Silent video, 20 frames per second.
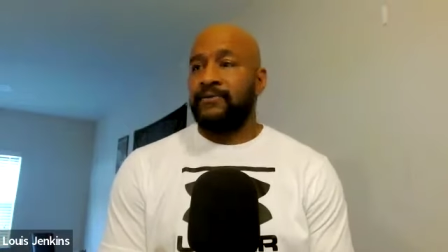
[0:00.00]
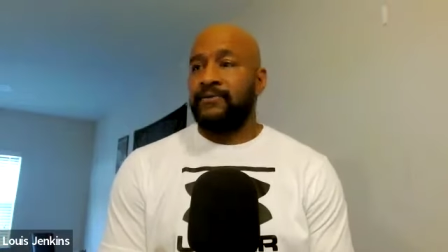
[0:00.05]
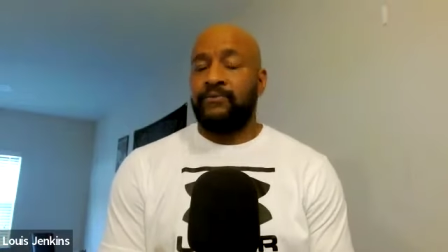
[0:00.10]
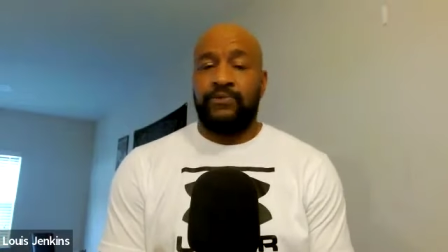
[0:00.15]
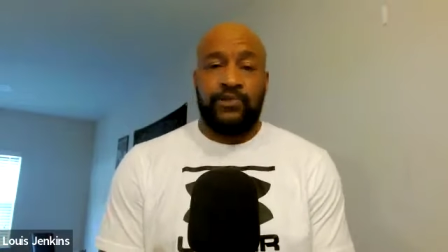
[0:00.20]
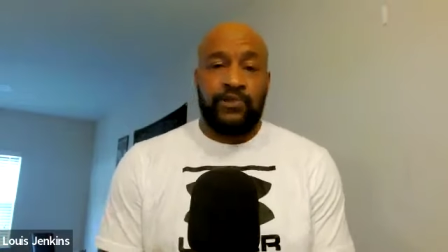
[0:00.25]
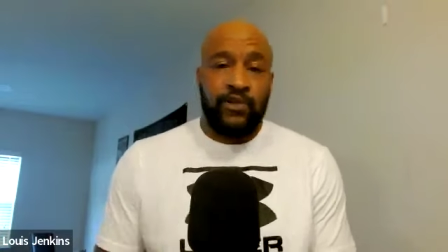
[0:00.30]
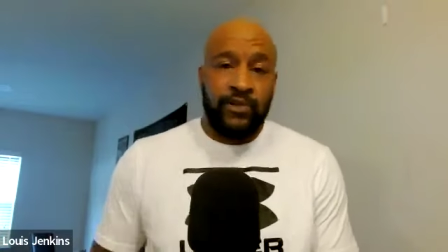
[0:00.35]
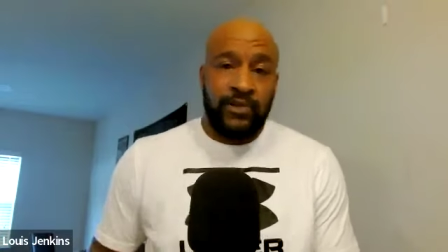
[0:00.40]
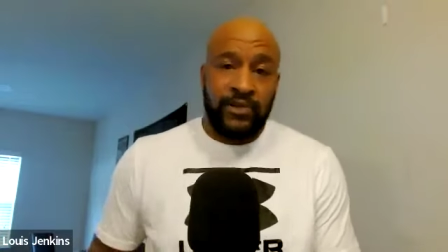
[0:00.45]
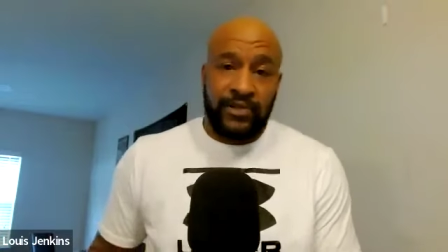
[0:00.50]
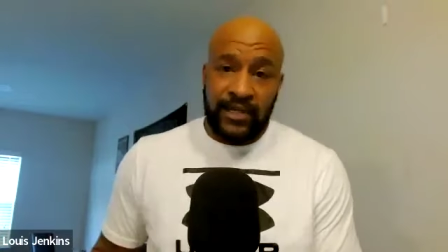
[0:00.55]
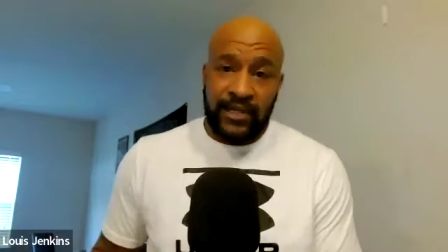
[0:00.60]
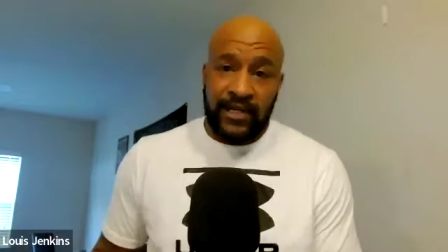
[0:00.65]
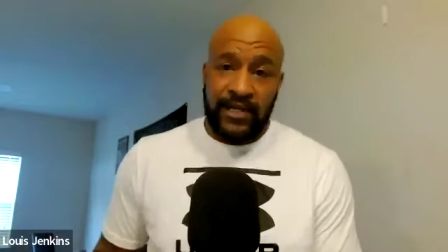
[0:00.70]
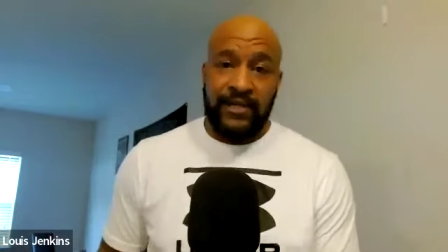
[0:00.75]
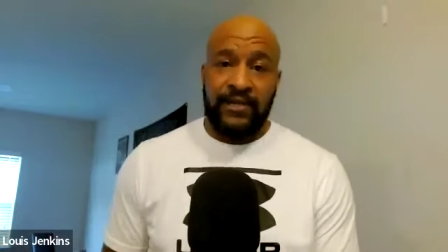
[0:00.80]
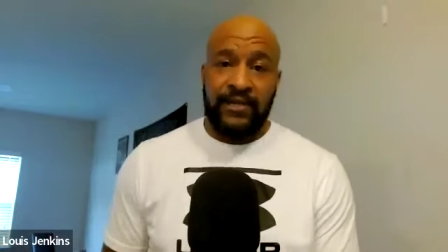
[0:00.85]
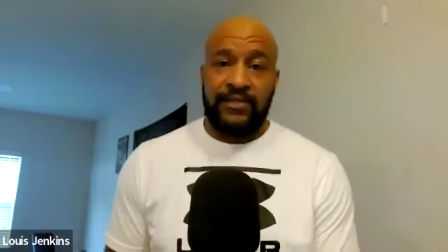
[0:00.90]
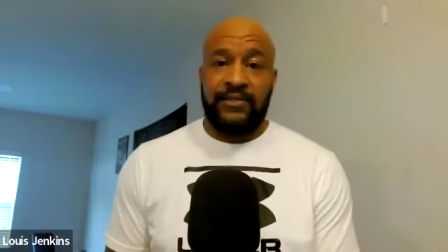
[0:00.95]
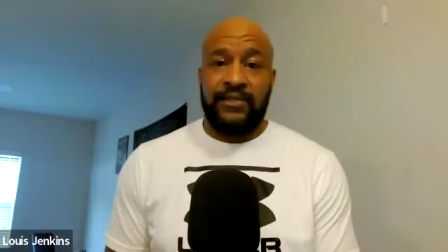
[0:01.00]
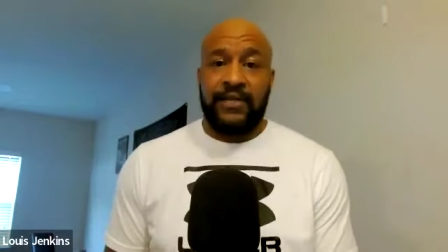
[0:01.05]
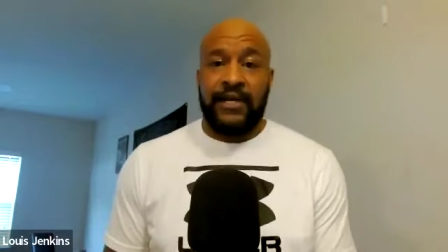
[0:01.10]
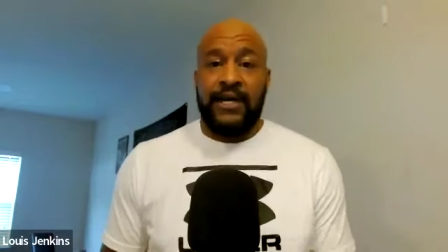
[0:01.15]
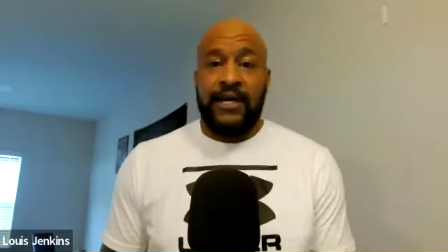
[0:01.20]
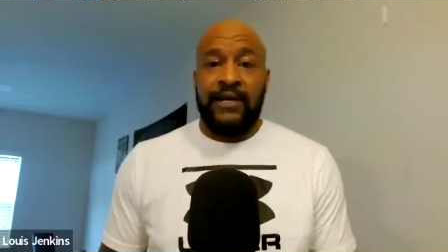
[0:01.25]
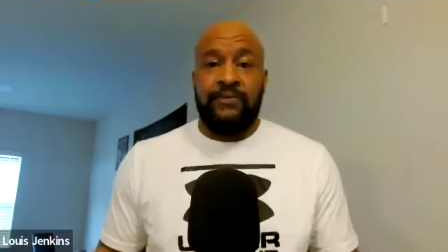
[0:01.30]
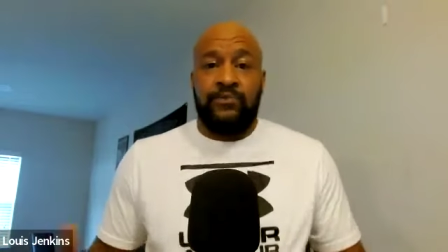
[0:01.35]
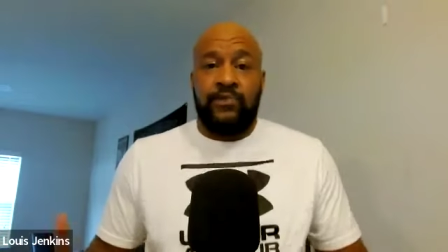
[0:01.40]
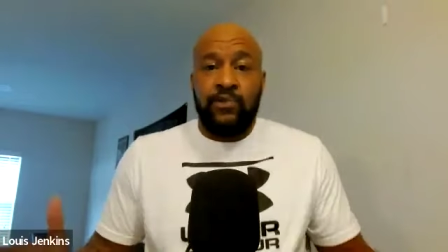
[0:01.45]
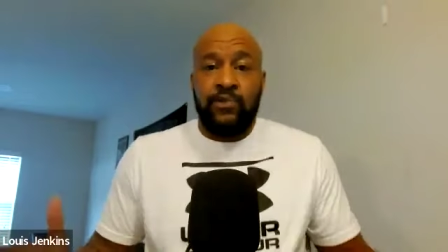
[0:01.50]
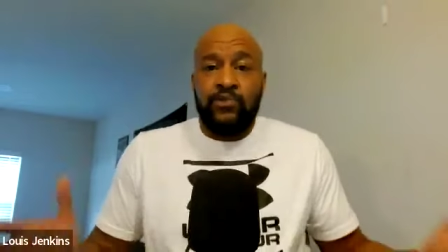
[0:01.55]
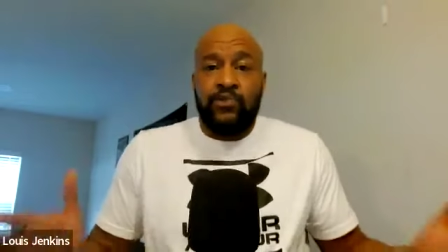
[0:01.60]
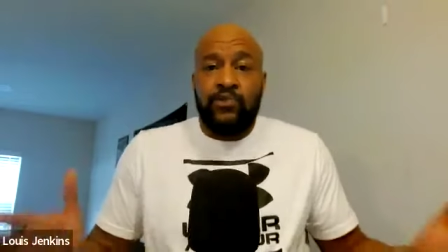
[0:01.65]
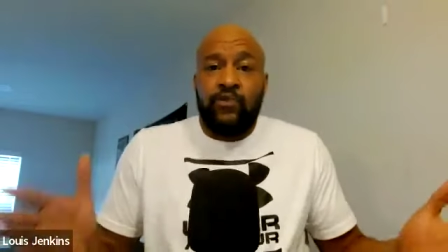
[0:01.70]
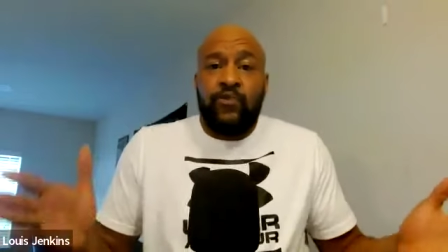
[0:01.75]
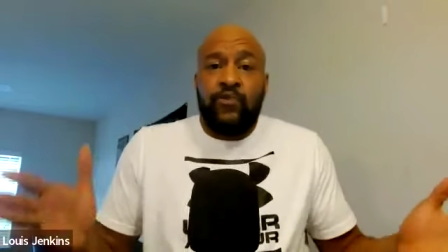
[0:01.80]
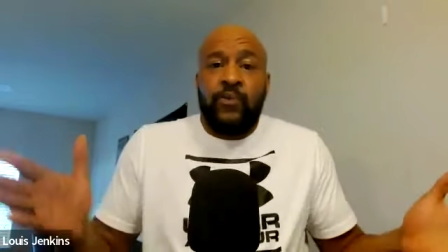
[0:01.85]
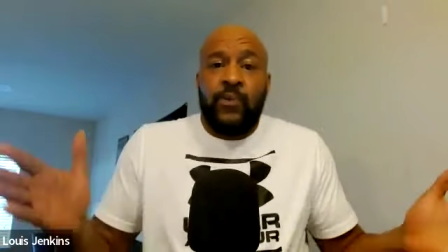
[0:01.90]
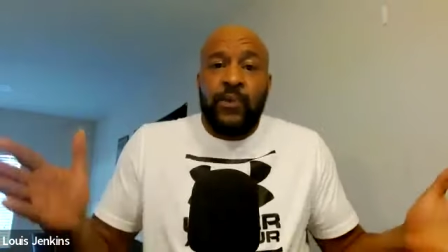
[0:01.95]
excuse to say this, like two
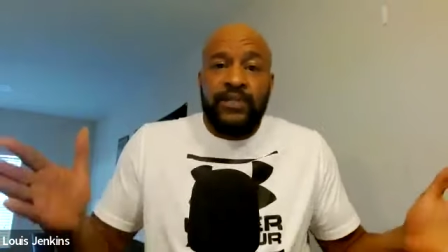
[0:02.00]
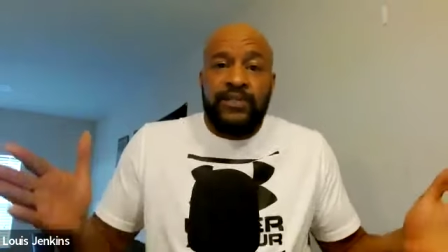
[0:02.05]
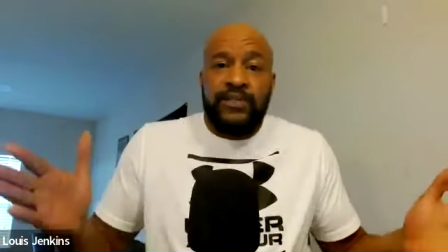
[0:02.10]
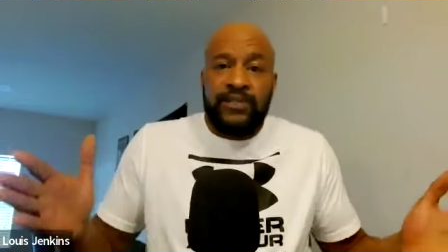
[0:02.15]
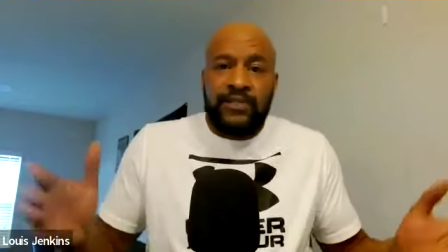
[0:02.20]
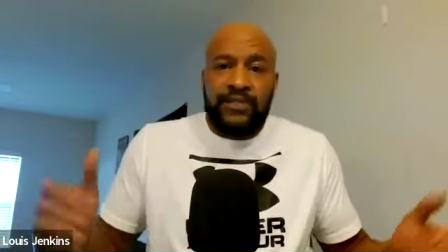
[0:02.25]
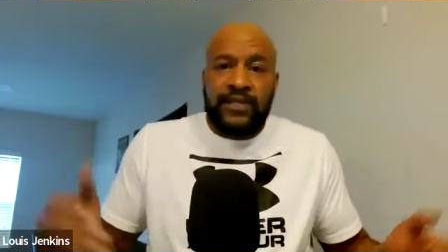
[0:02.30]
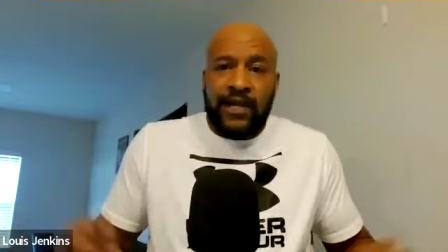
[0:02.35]
Jehovah Witnesses,